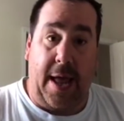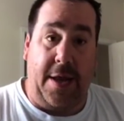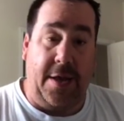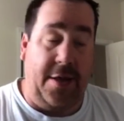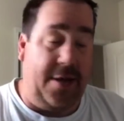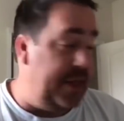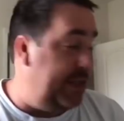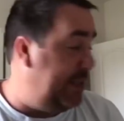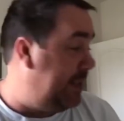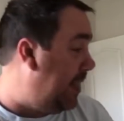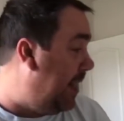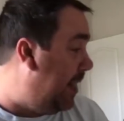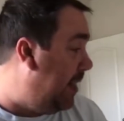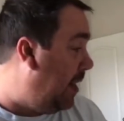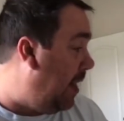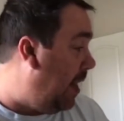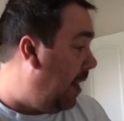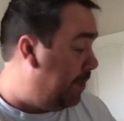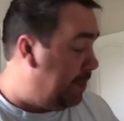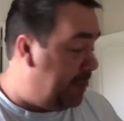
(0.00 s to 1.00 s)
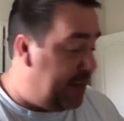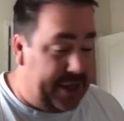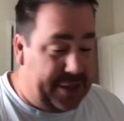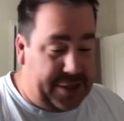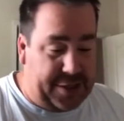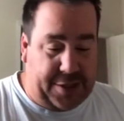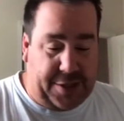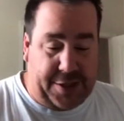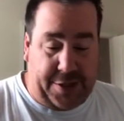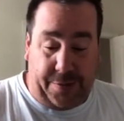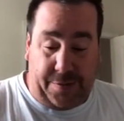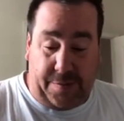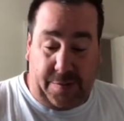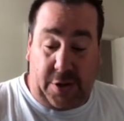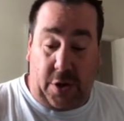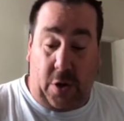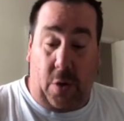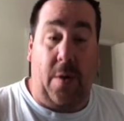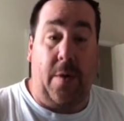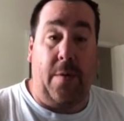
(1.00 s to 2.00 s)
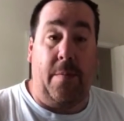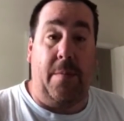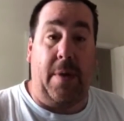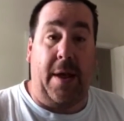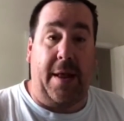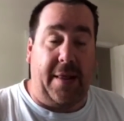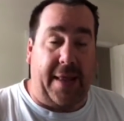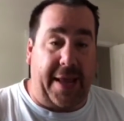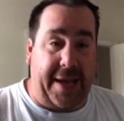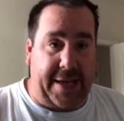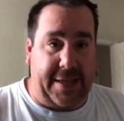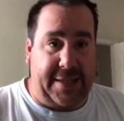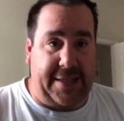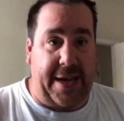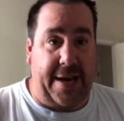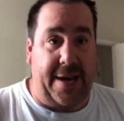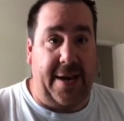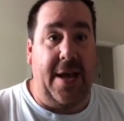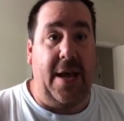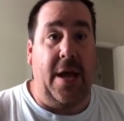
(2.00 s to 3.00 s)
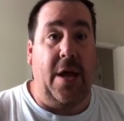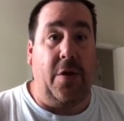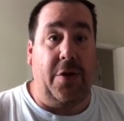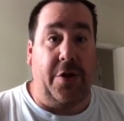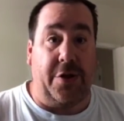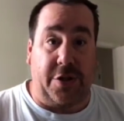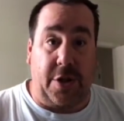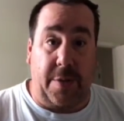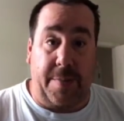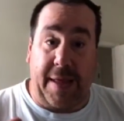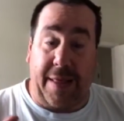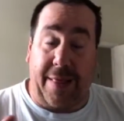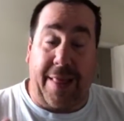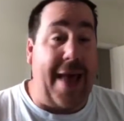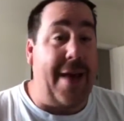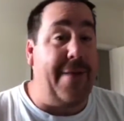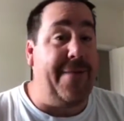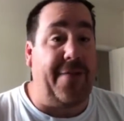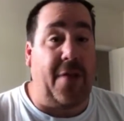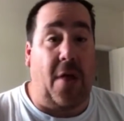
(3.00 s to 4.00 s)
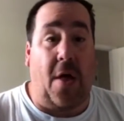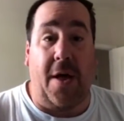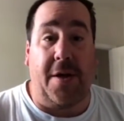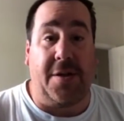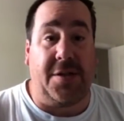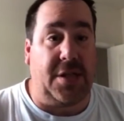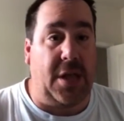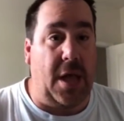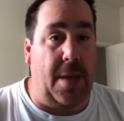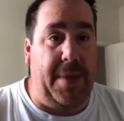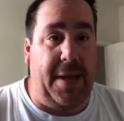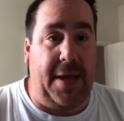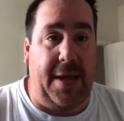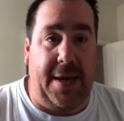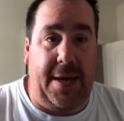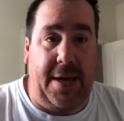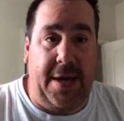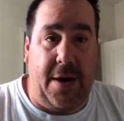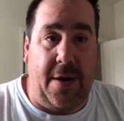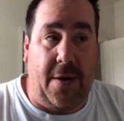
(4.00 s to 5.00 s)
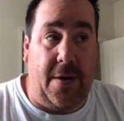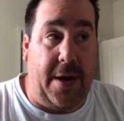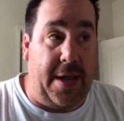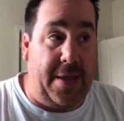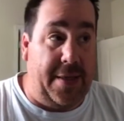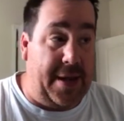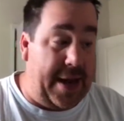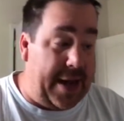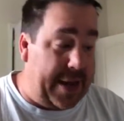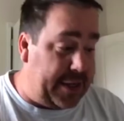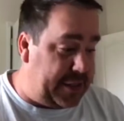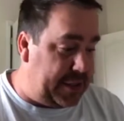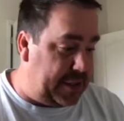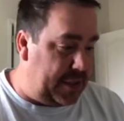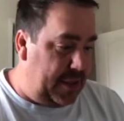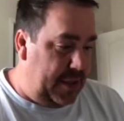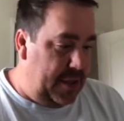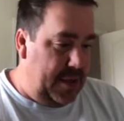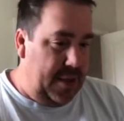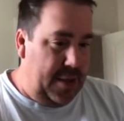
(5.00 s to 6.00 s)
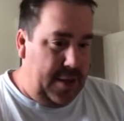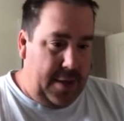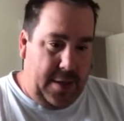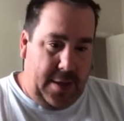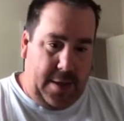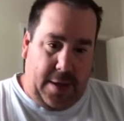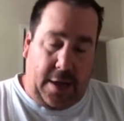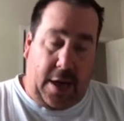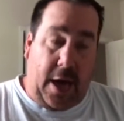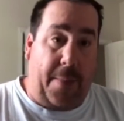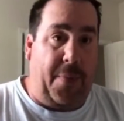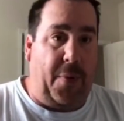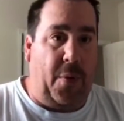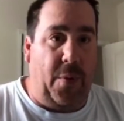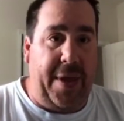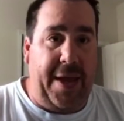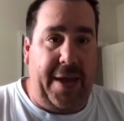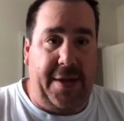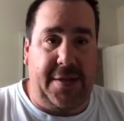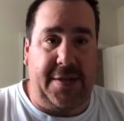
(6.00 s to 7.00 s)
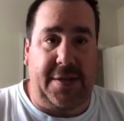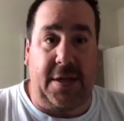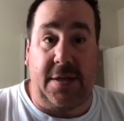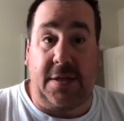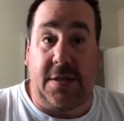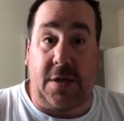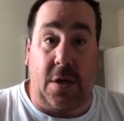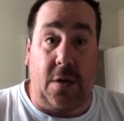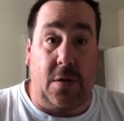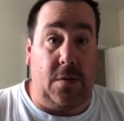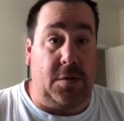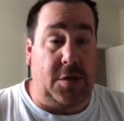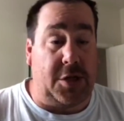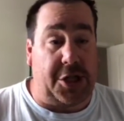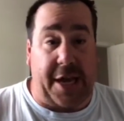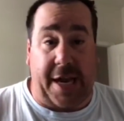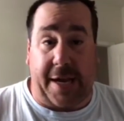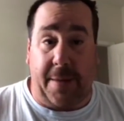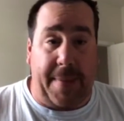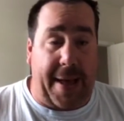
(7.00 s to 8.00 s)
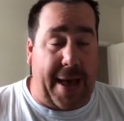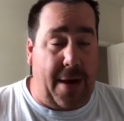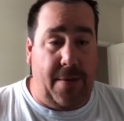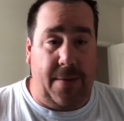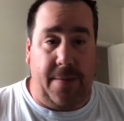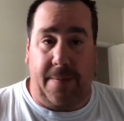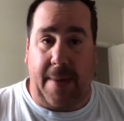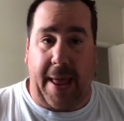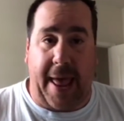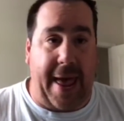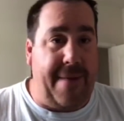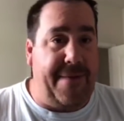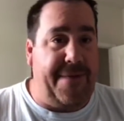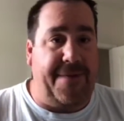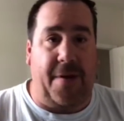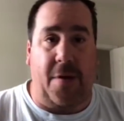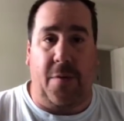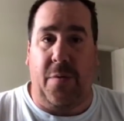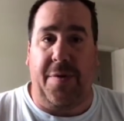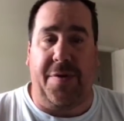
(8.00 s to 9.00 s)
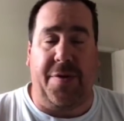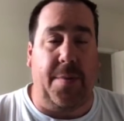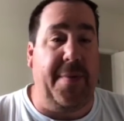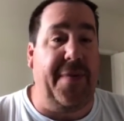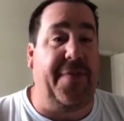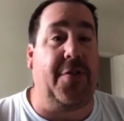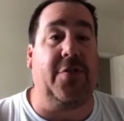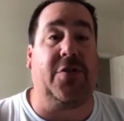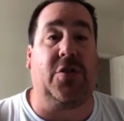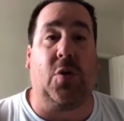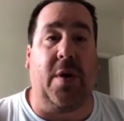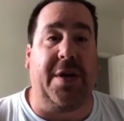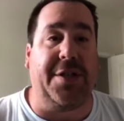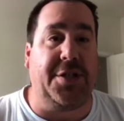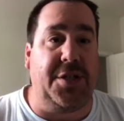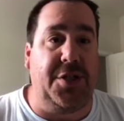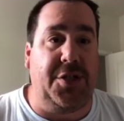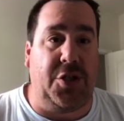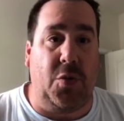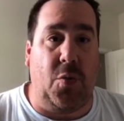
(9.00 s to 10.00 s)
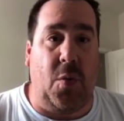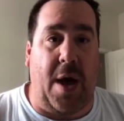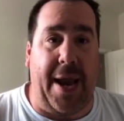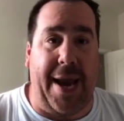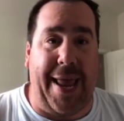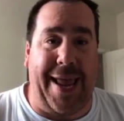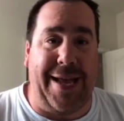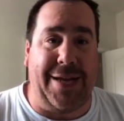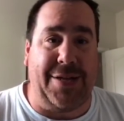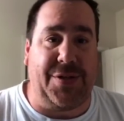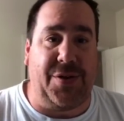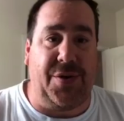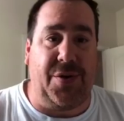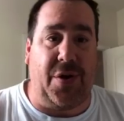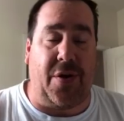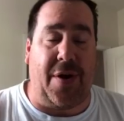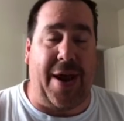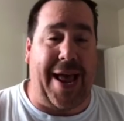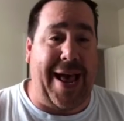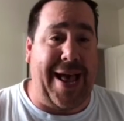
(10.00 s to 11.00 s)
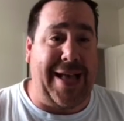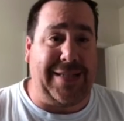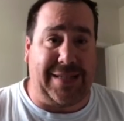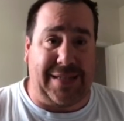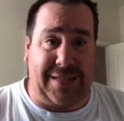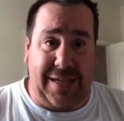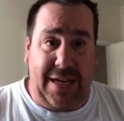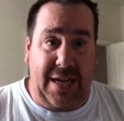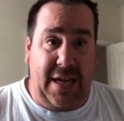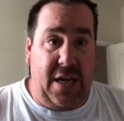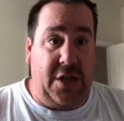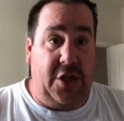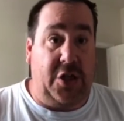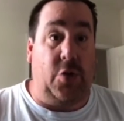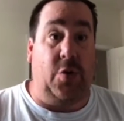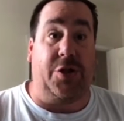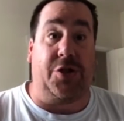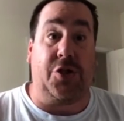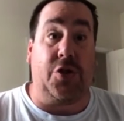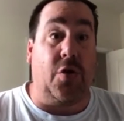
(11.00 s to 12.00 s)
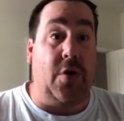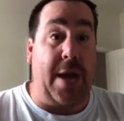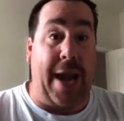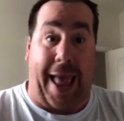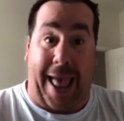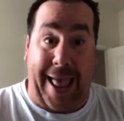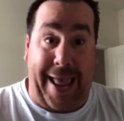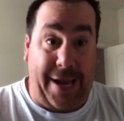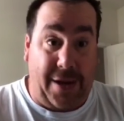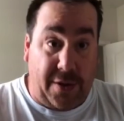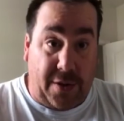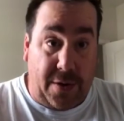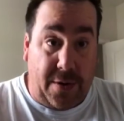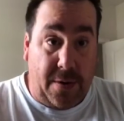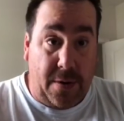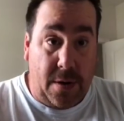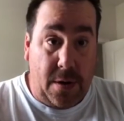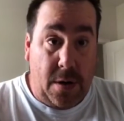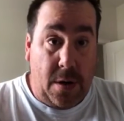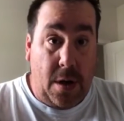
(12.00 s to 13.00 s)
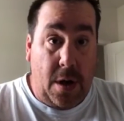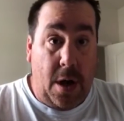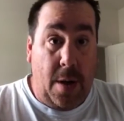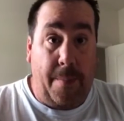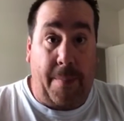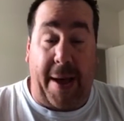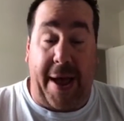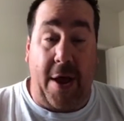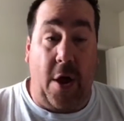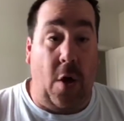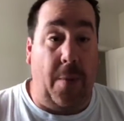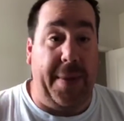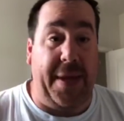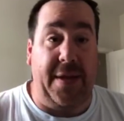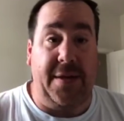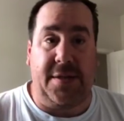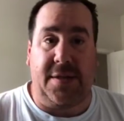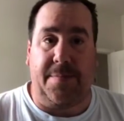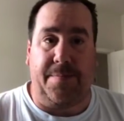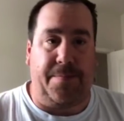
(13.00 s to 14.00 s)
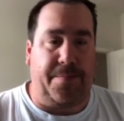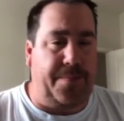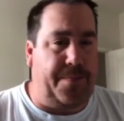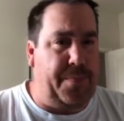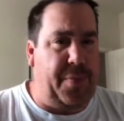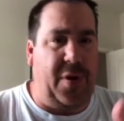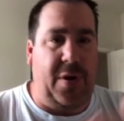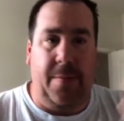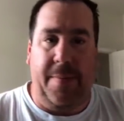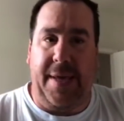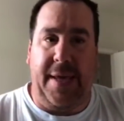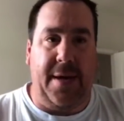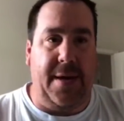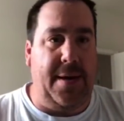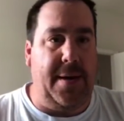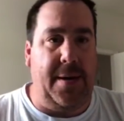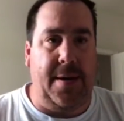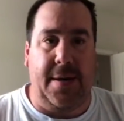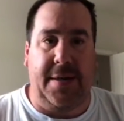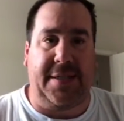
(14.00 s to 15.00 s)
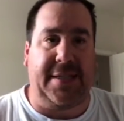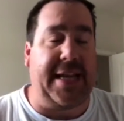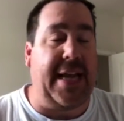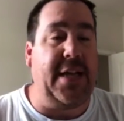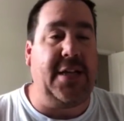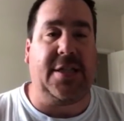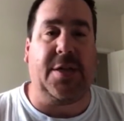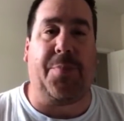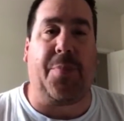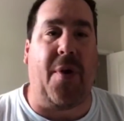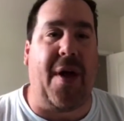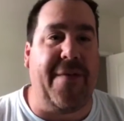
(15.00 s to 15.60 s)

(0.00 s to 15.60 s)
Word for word: and you can send updates too. So, like I said, there's going to be a lot of vlogs coming in here in the next couple weeks. So check them out. Have fun with them. If there's questions you want answered or asked to a certain angler, by all means, put them in, send us a